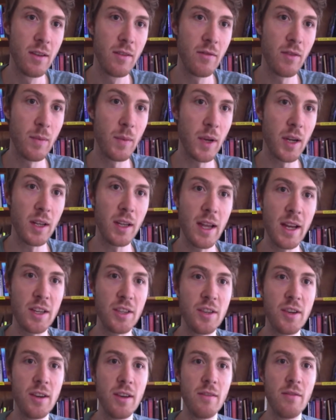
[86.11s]
from a
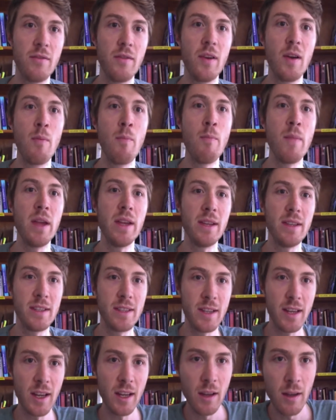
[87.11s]
collection of
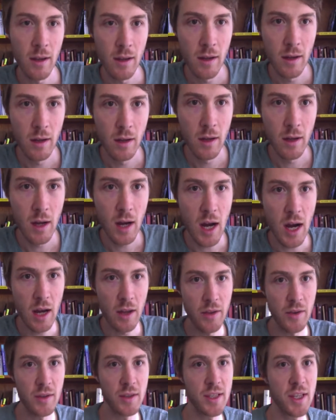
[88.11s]
amazing
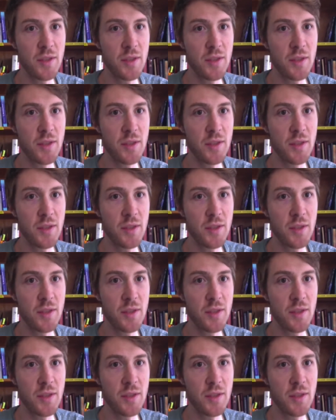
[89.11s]
authors.